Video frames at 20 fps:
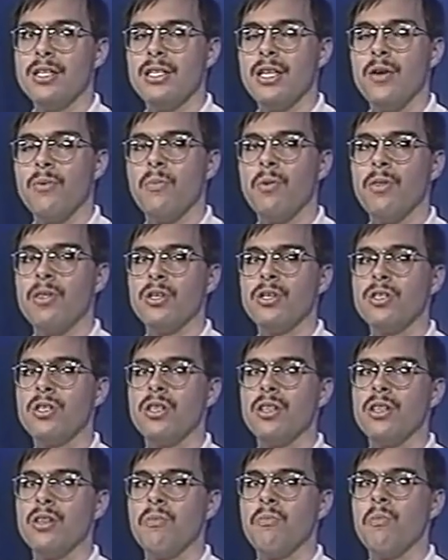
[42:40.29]
is that when
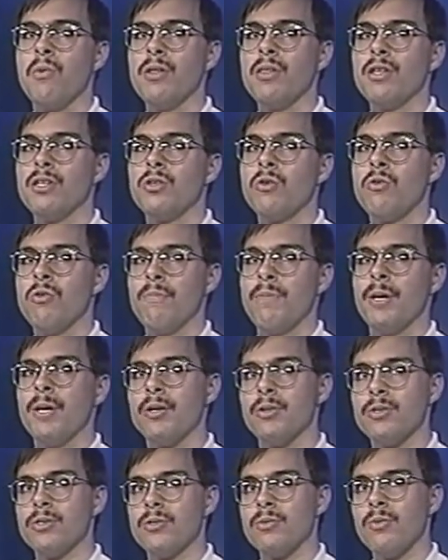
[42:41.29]
the
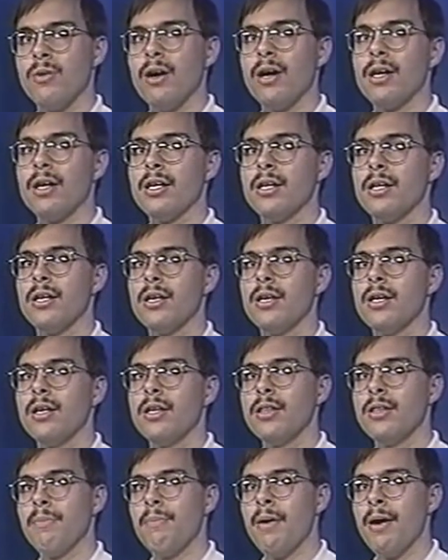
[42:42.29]
torpedo struck,
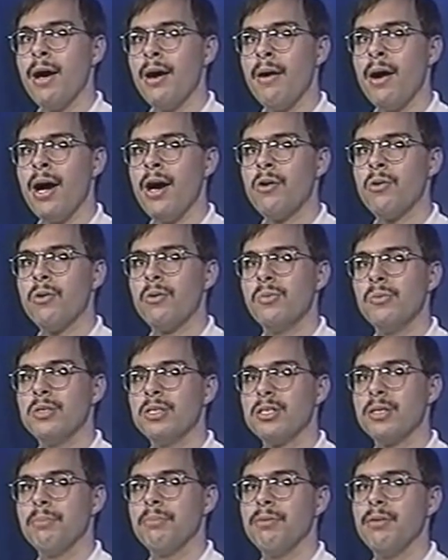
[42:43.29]
the power
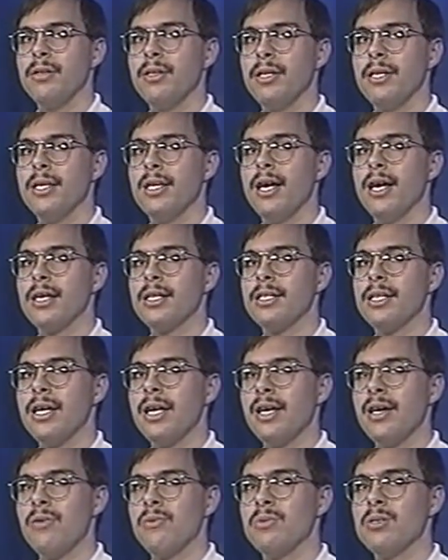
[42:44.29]
was completely
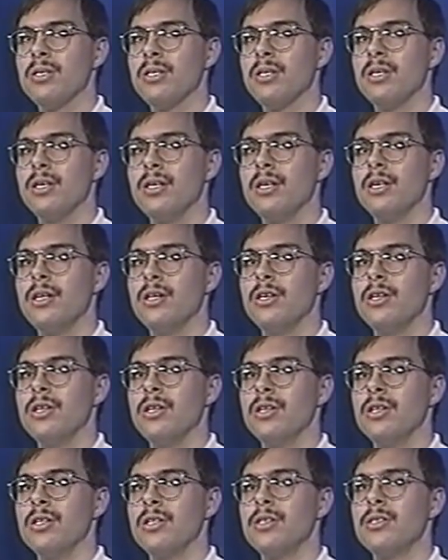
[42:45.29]
knocked out.
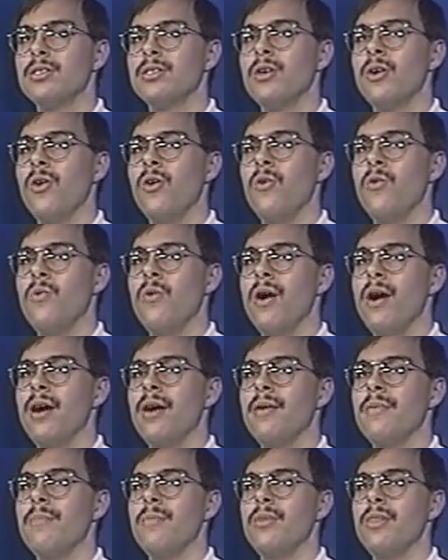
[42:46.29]
So
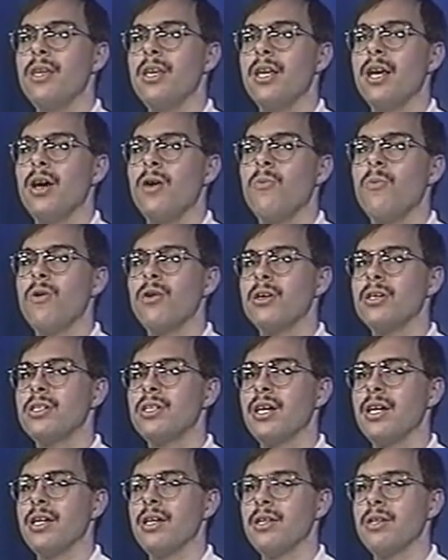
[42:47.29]
the
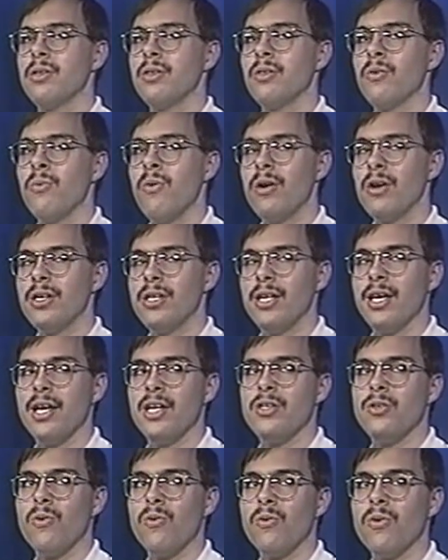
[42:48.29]

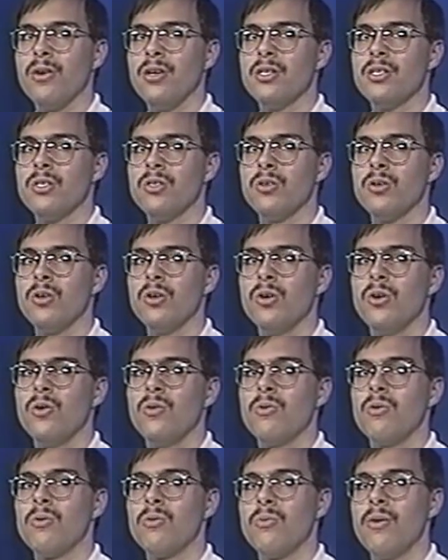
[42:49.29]
watertight doors
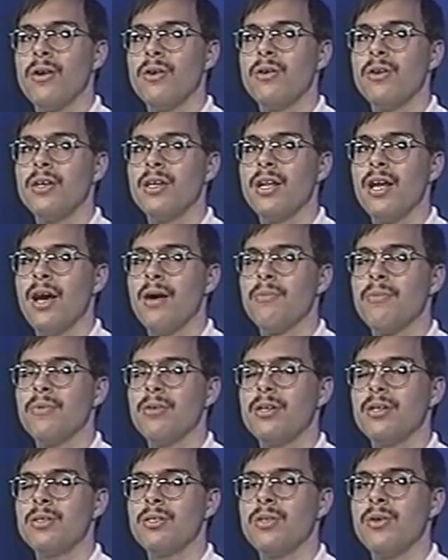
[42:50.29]
were rendered
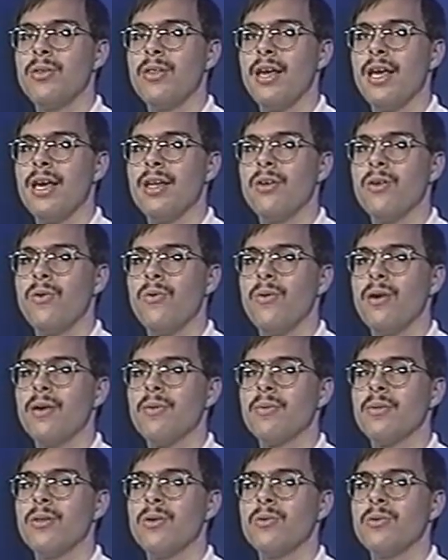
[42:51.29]
inoperative, so they had no
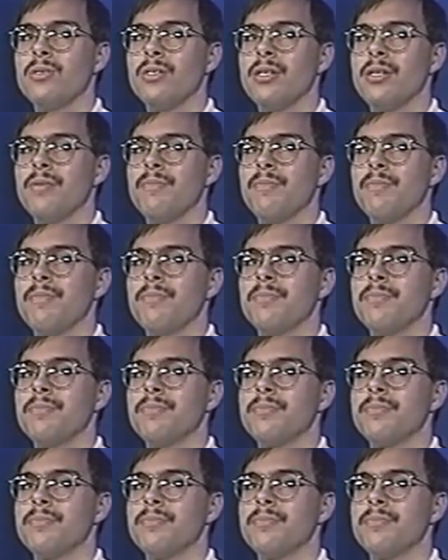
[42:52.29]
way of closing them.